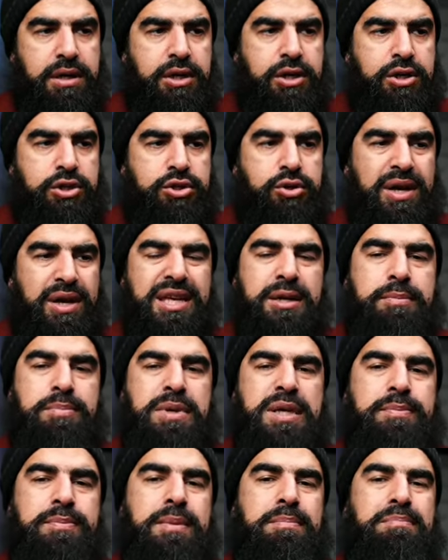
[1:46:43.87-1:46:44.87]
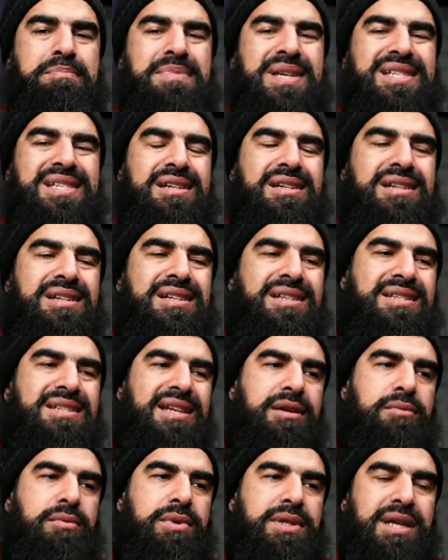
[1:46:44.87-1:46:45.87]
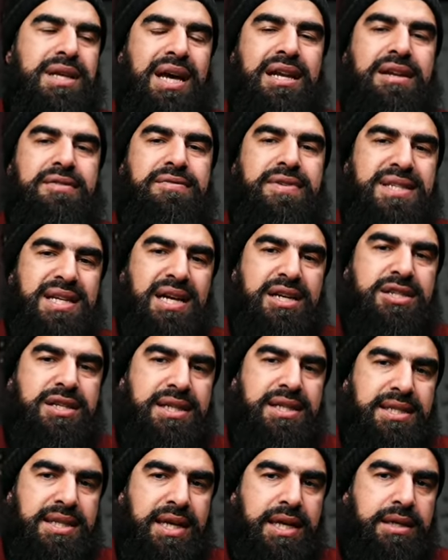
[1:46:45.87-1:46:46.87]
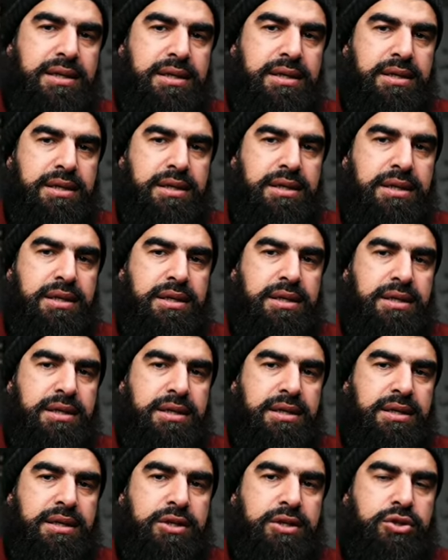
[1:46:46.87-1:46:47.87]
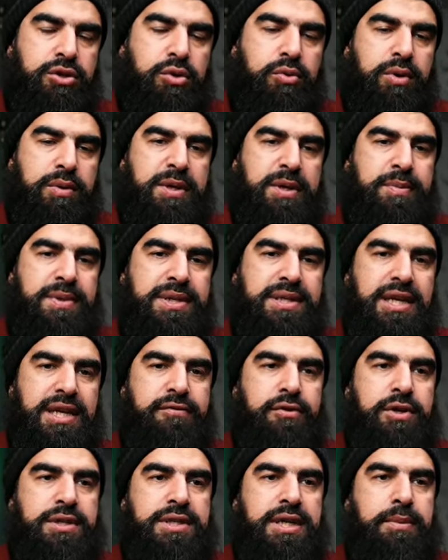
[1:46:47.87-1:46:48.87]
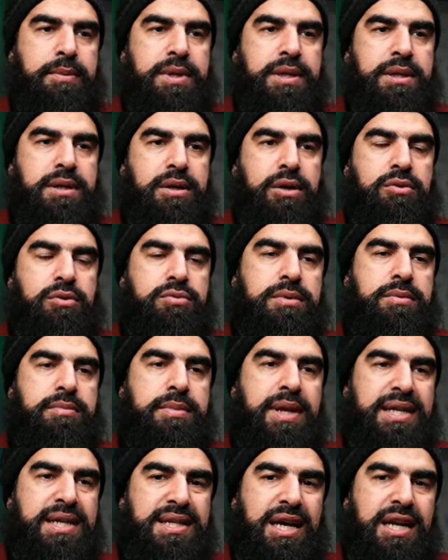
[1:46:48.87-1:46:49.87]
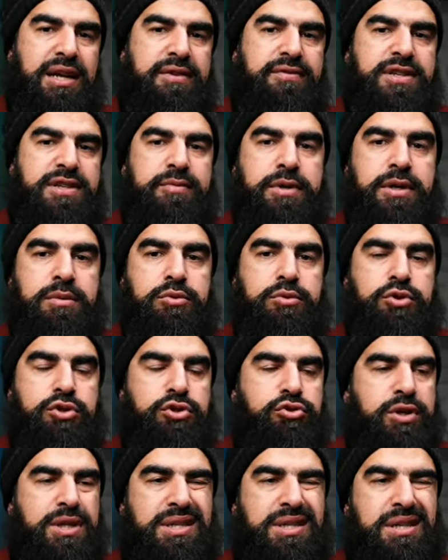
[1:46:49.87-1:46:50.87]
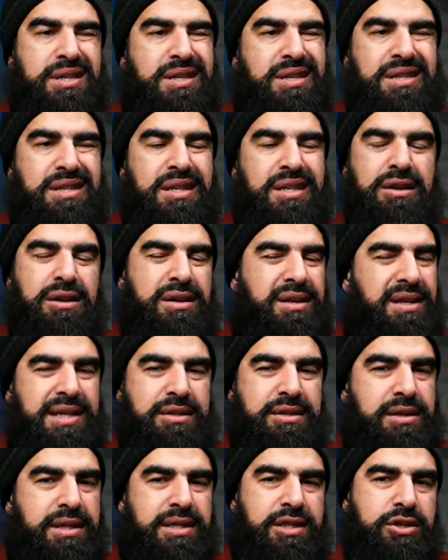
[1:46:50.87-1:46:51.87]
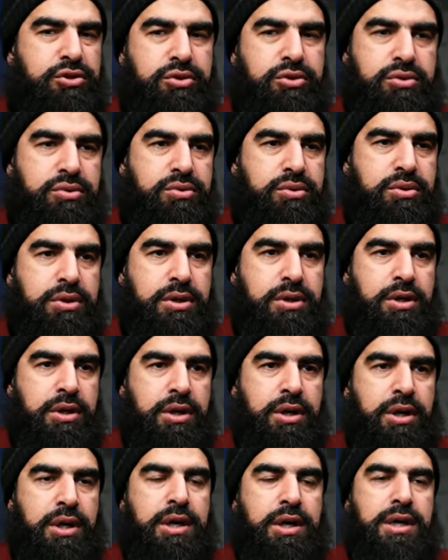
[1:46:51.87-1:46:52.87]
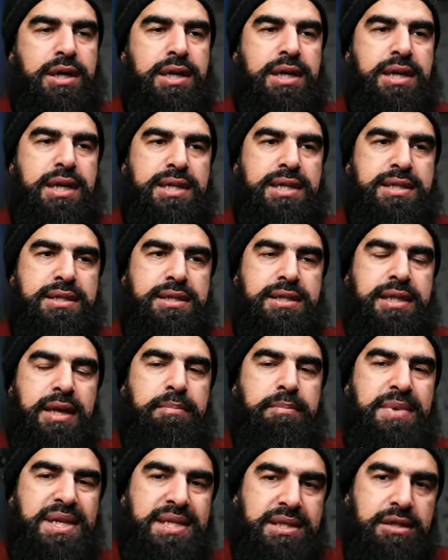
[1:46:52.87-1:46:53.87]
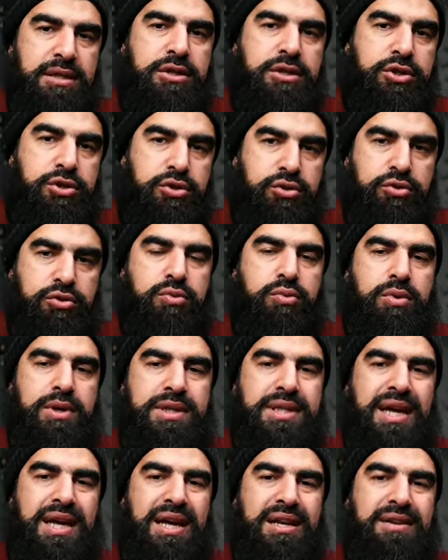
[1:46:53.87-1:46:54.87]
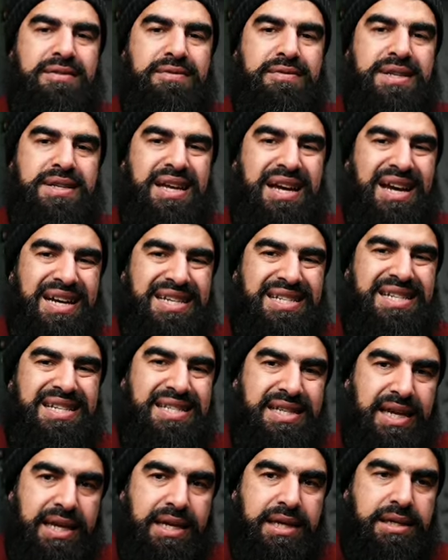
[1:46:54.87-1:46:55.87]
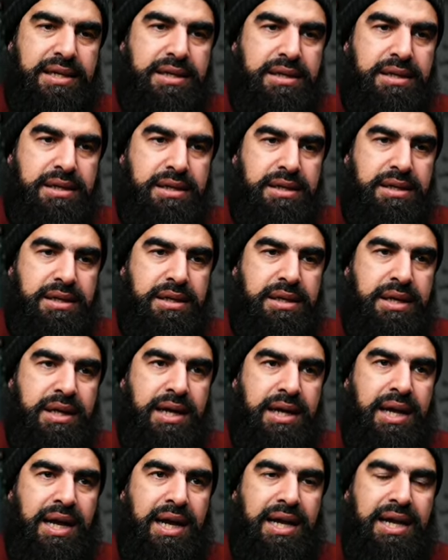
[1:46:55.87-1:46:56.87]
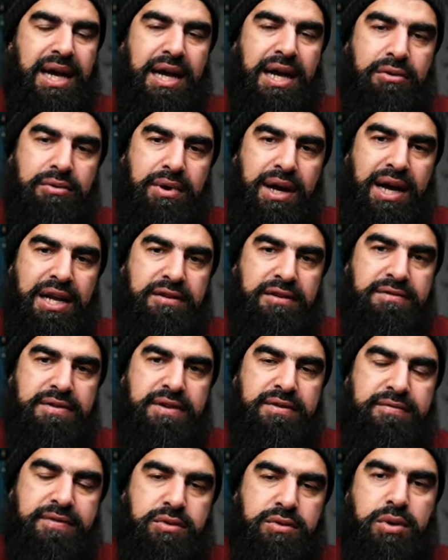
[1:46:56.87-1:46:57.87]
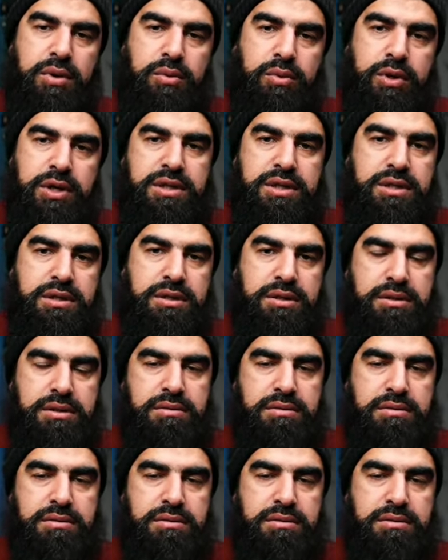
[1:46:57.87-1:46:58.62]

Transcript: So I think people misunderstand what the Hanafis actually say. So when people say, for example, oh, later Hanafis have become too strict, not, that's not necessarily true. It's they misunderstood what the Hanafis are actually saying and how Hanafi fatwa works.